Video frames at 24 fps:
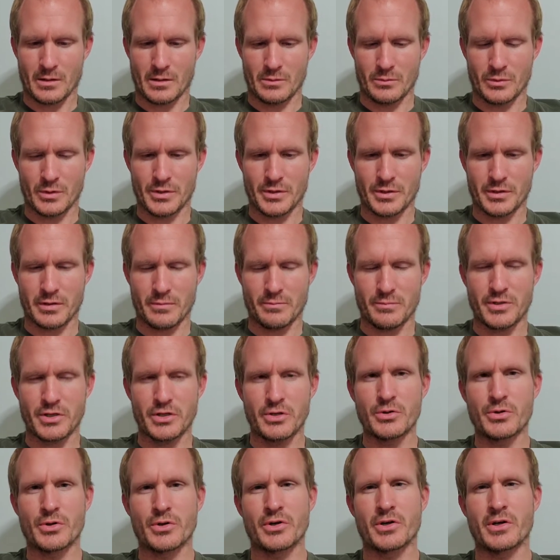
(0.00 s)
with the
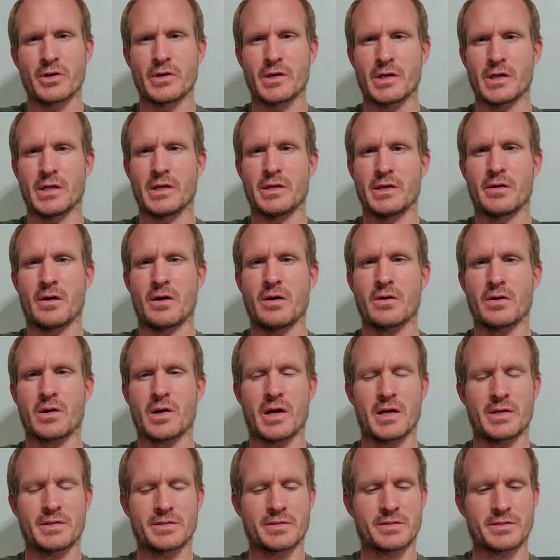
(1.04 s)
computer, and all
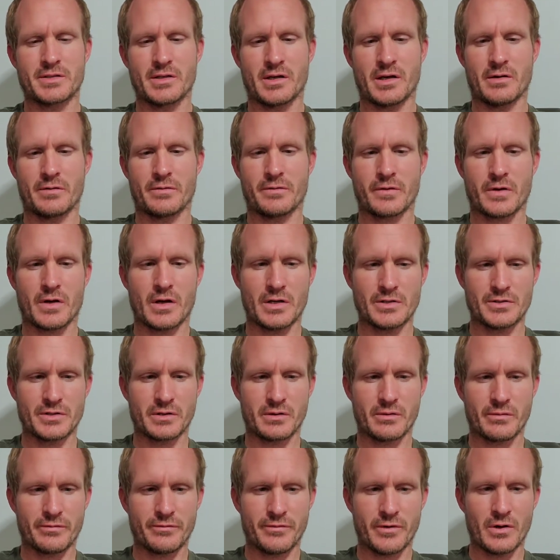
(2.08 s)
kinds of stuff,
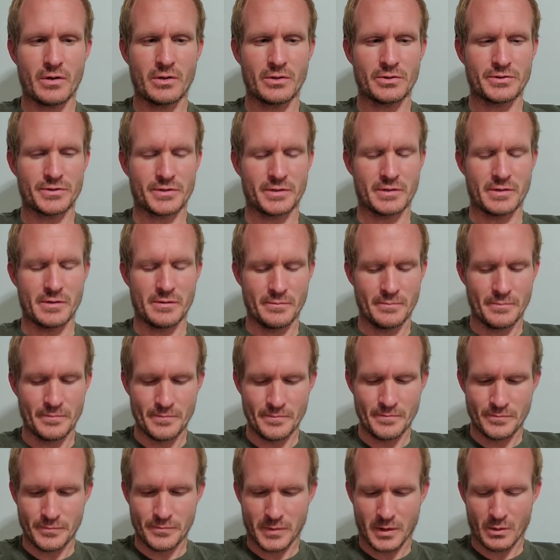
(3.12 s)
causing faults and
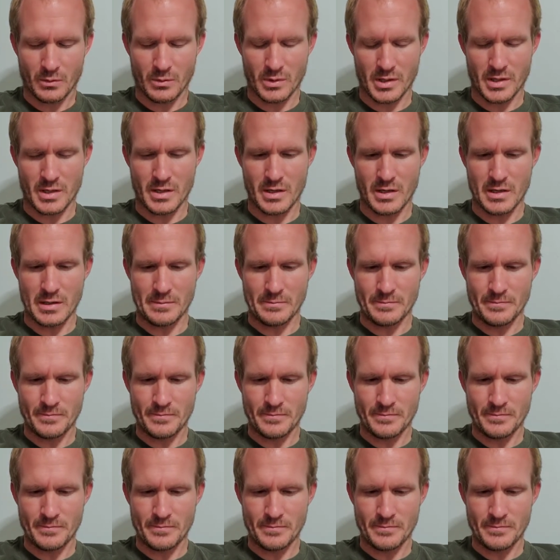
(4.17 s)
whatnot.